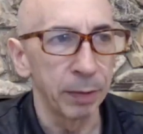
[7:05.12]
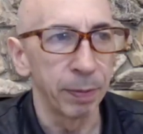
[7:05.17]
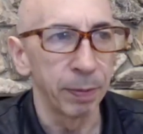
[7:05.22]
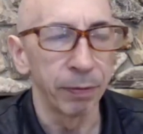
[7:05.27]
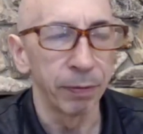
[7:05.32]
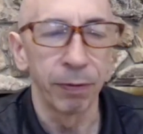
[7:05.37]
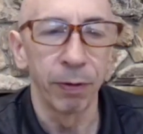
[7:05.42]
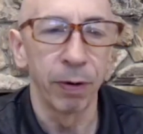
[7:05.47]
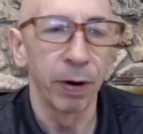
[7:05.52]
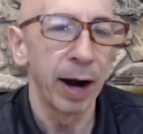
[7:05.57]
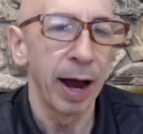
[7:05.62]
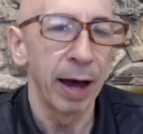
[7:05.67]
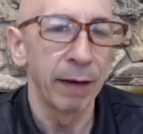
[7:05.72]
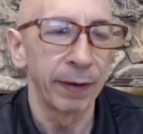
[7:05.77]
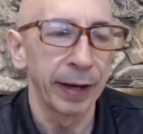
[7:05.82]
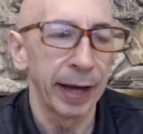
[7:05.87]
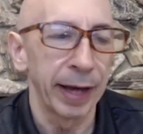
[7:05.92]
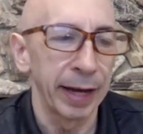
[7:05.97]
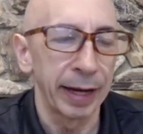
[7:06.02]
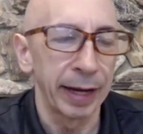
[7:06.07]
before
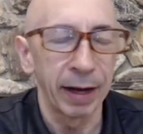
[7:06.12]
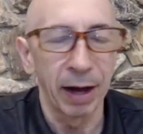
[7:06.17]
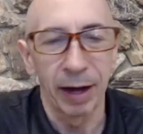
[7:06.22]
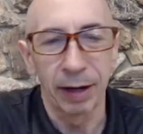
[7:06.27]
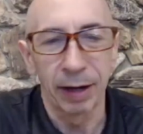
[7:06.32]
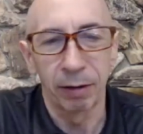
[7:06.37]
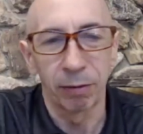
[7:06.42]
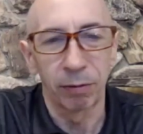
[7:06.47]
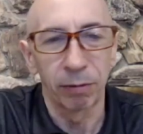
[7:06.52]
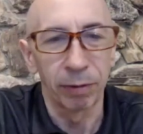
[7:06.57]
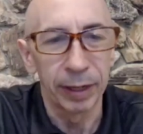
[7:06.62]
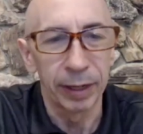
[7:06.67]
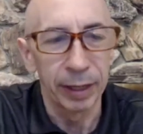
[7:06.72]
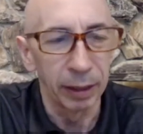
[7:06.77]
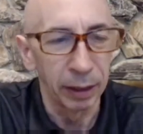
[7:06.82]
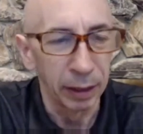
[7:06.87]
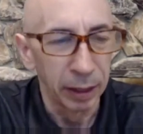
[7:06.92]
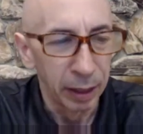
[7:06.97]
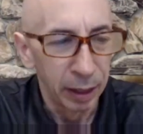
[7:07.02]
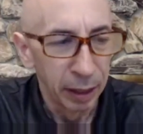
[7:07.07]
having any kind of
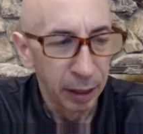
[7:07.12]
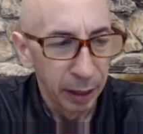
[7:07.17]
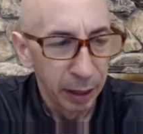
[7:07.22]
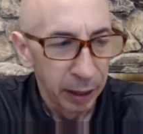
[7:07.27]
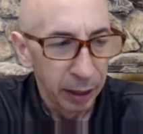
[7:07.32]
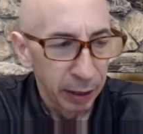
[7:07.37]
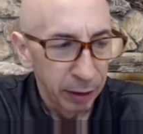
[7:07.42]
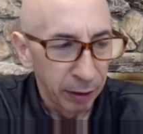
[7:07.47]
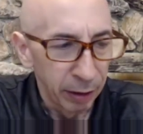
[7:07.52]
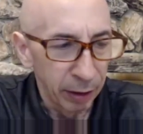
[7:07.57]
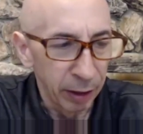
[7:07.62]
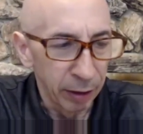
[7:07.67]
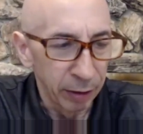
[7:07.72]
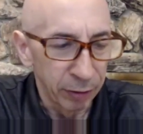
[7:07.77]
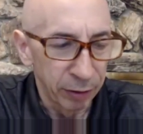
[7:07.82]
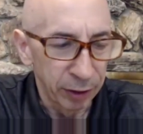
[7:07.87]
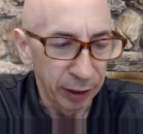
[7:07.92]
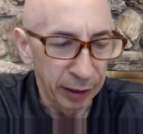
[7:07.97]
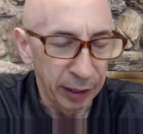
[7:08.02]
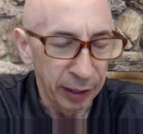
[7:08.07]
real
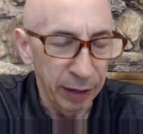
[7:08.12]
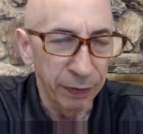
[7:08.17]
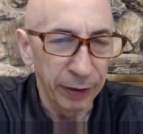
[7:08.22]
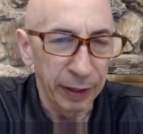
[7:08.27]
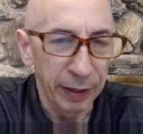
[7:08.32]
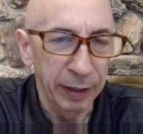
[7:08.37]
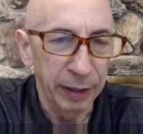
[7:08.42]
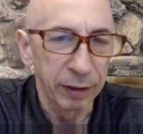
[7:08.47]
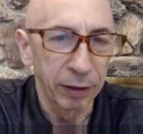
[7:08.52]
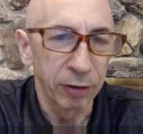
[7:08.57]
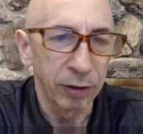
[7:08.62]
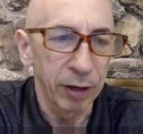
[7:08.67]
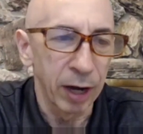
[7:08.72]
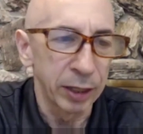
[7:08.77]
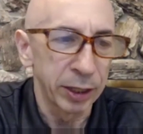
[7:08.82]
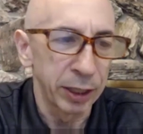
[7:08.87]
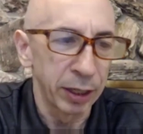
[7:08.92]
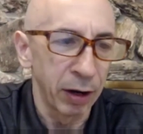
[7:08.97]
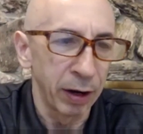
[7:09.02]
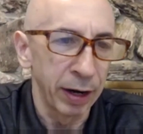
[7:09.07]
significant
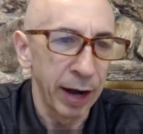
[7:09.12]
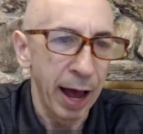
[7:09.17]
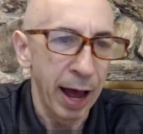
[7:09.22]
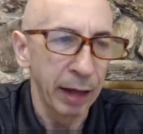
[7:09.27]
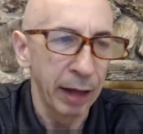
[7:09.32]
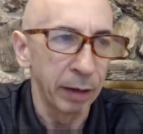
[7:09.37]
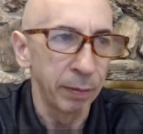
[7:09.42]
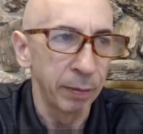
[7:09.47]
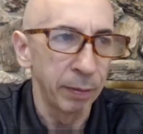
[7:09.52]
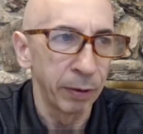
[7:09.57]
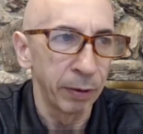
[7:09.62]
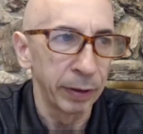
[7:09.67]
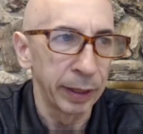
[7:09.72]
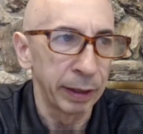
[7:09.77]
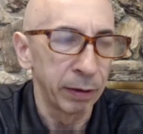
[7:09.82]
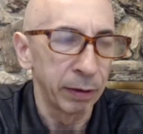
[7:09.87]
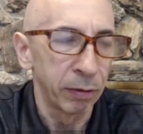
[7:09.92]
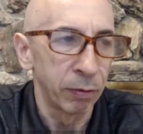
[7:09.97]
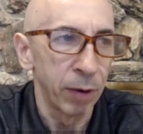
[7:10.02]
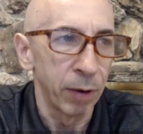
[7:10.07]
discussion on
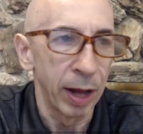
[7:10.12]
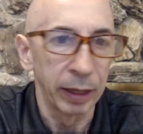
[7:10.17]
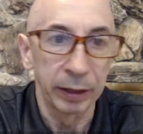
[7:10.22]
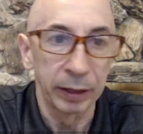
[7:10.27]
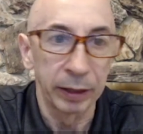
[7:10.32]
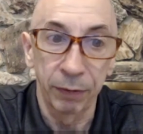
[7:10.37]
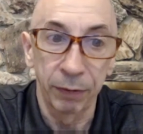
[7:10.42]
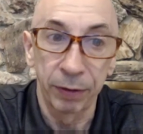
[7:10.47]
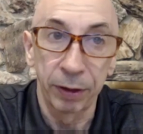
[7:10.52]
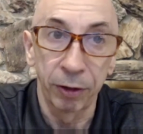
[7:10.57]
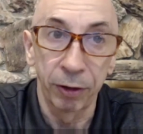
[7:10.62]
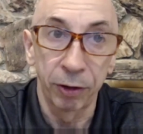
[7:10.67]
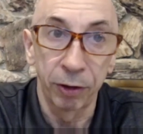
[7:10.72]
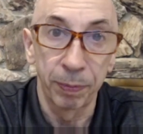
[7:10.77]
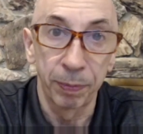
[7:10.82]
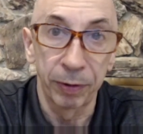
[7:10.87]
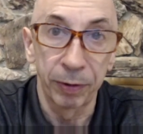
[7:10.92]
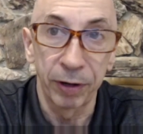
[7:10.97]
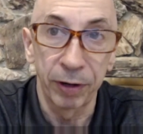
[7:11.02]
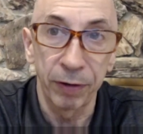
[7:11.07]
alimony relative to the
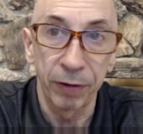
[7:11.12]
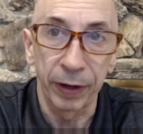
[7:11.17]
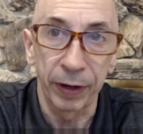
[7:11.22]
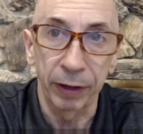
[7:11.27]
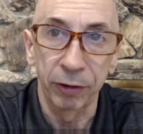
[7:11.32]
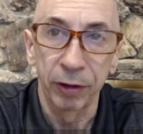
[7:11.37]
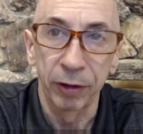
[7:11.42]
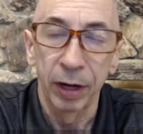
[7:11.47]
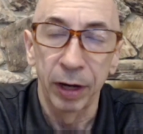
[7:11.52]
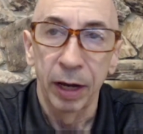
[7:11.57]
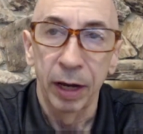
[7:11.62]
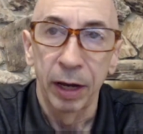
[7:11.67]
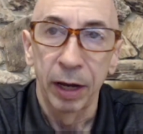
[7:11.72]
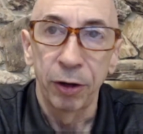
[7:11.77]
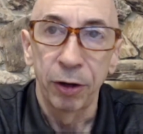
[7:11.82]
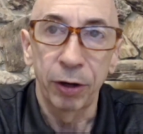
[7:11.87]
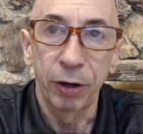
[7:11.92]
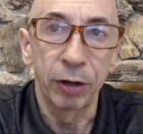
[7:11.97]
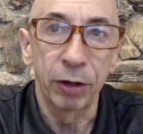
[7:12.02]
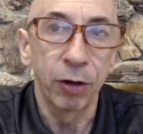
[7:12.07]
specifics.
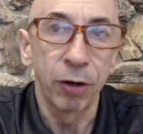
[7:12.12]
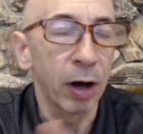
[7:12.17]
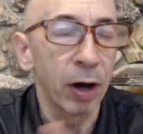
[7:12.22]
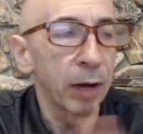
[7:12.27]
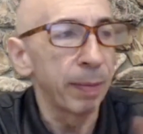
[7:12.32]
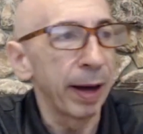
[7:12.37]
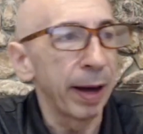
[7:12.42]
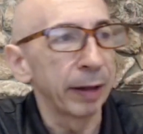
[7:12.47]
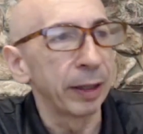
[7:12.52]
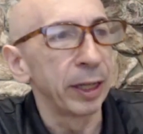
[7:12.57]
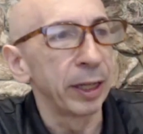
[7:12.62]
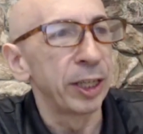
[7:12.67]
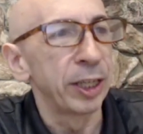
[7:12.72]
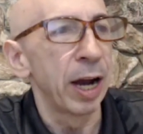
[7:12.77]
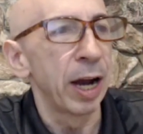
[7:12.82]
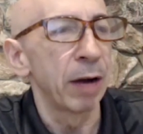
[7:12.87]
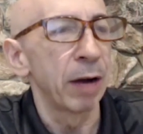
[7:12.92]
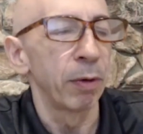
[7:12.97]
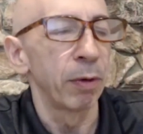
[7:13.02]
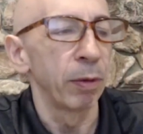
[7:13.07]
You can talk about the
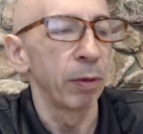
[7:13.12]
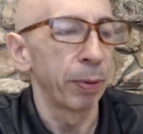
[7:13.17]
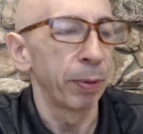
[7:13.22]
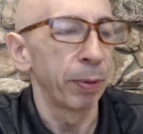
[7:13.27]
general,